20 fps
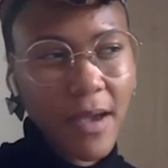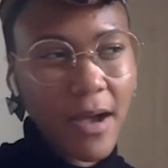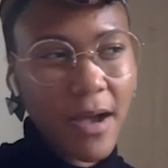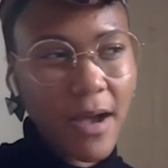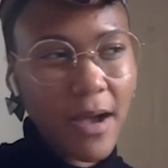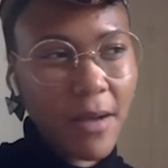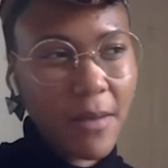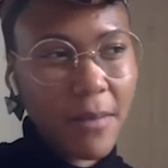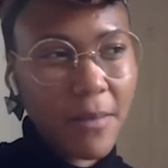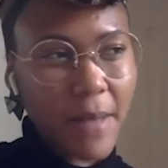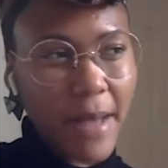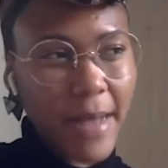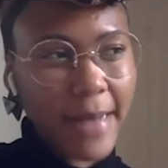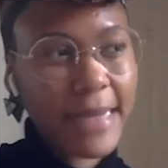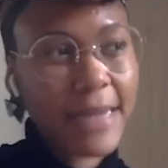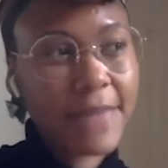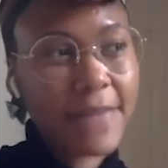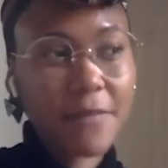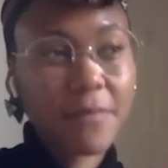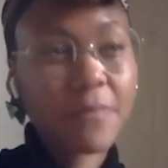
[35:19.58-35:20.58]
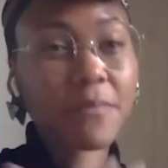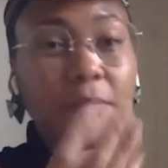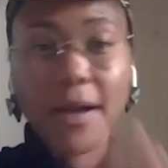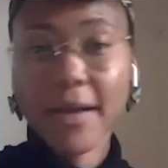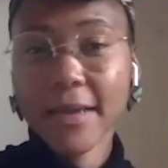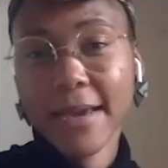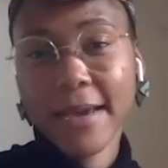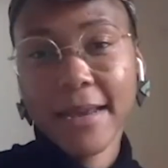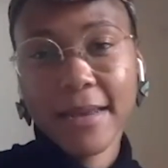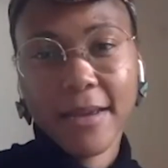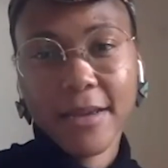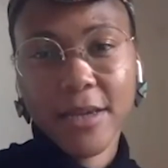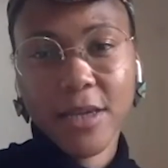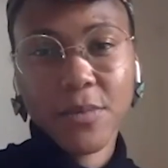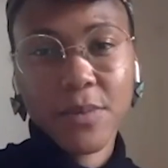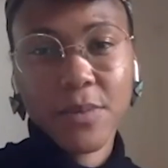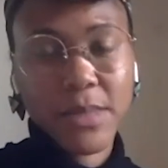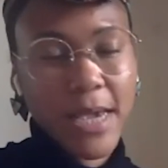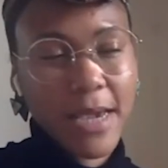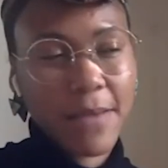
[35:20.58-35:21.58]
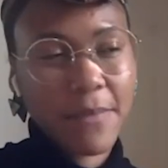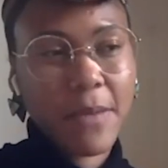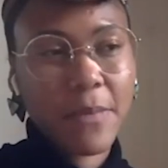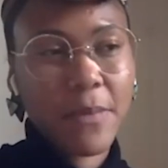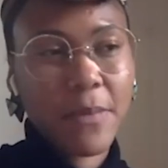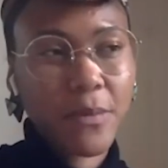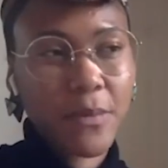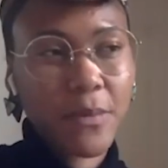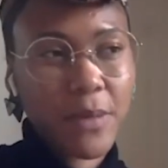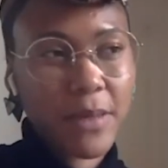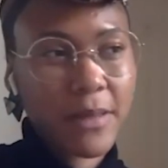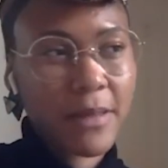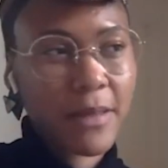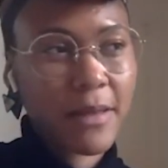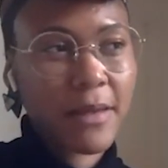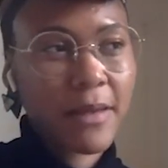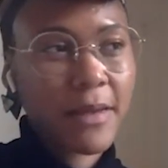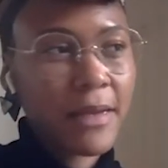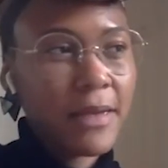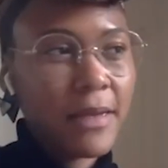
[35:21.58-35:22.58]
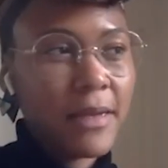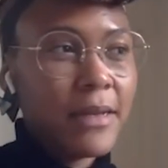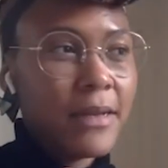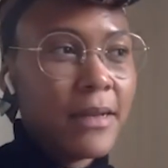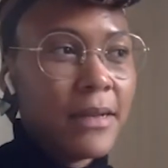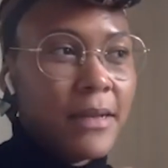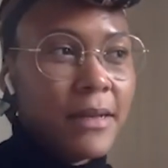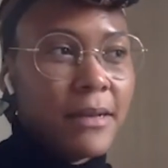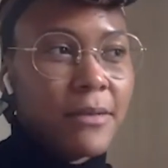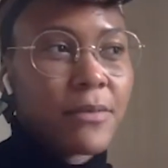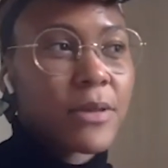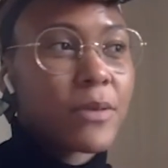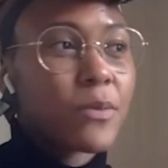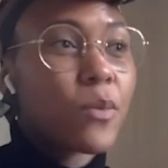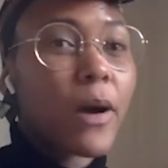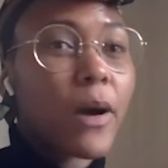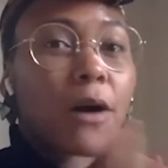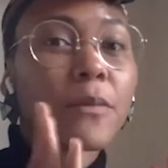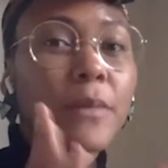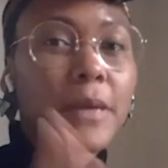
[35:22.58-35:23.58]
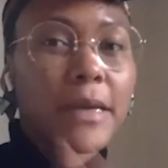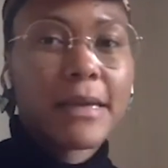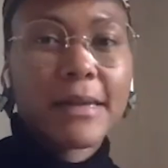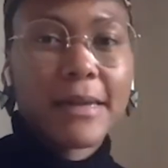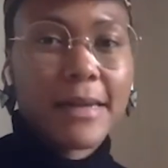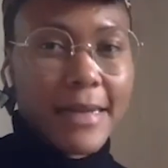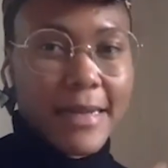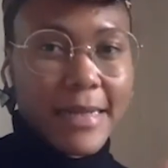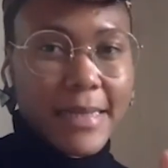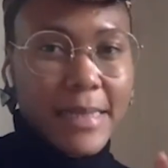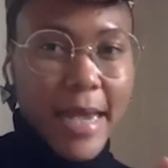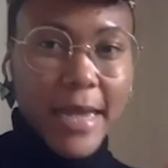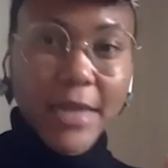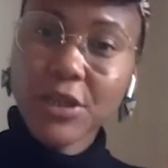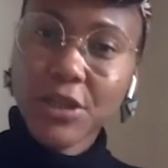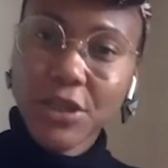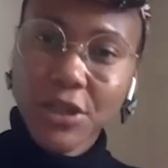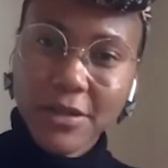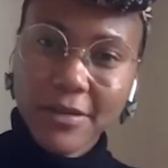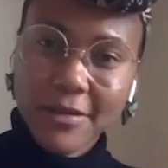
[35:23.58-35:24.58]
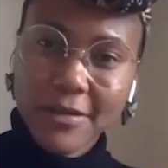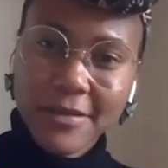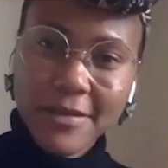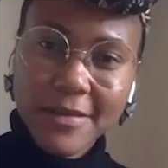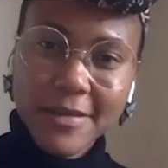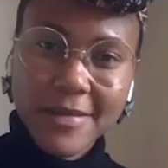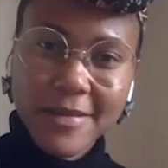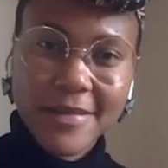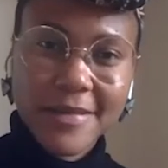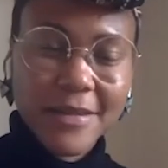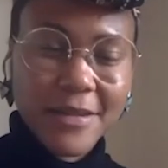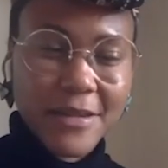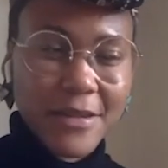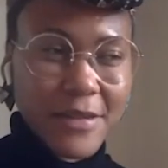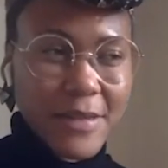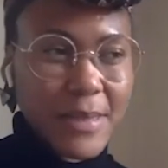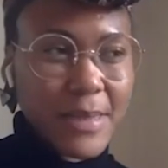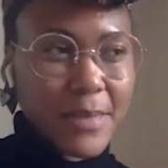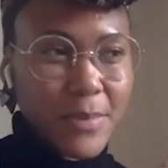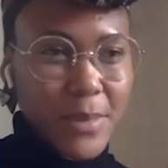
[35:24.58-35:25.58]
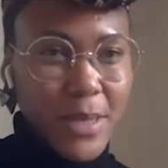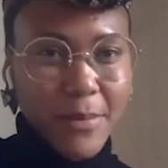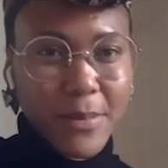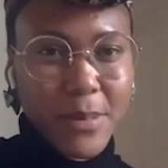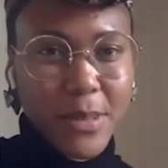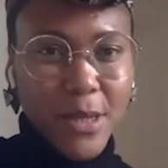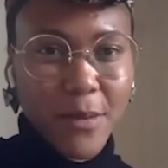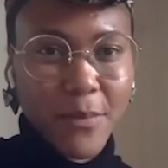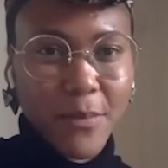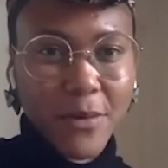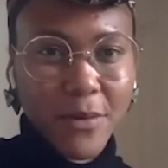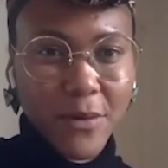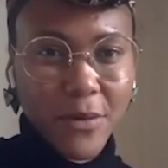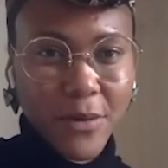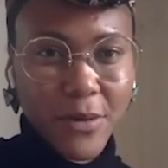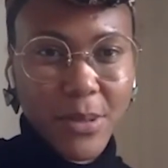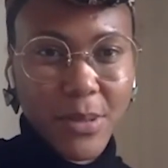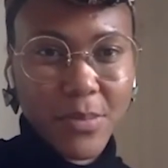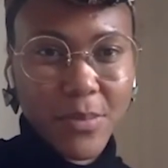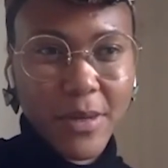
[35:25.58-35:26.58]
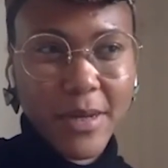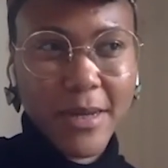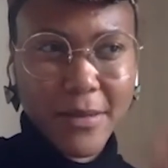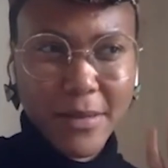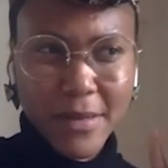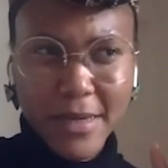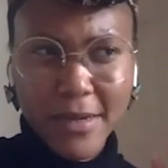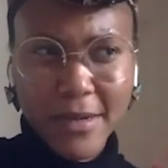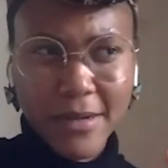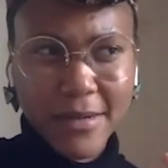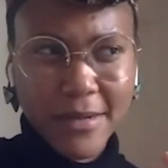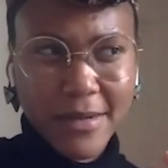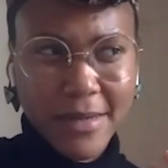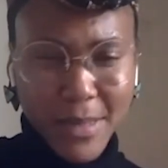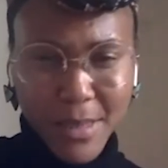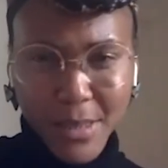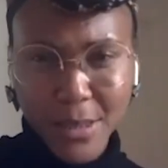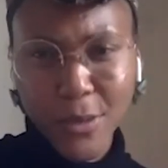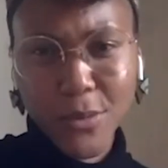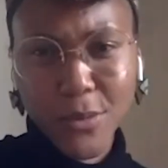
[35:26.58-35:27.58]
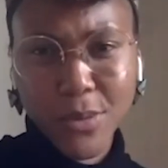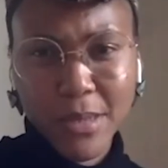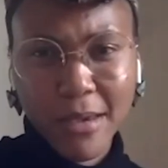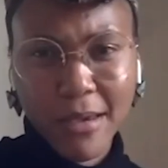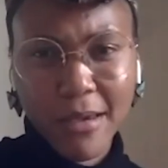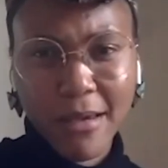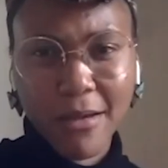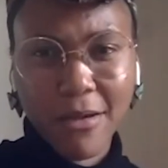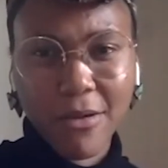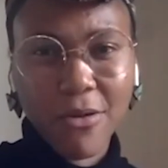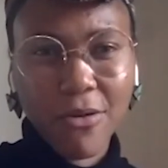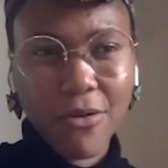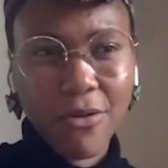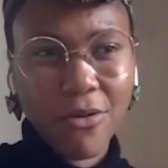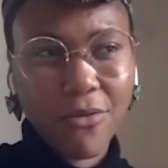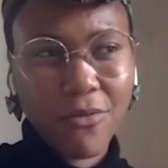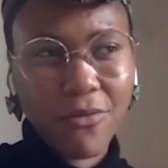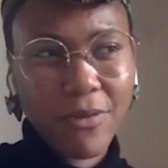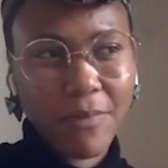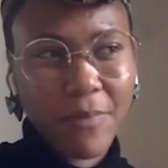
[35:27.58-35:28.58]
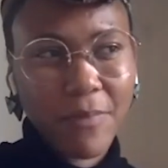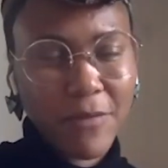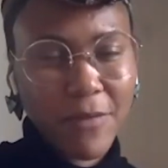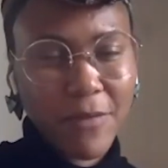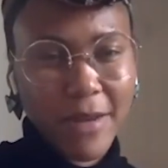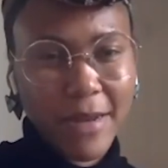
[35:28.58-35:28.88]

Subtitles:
And even again, like you were saying, people with well-meaning intentions can sometimes come across really insulting, or the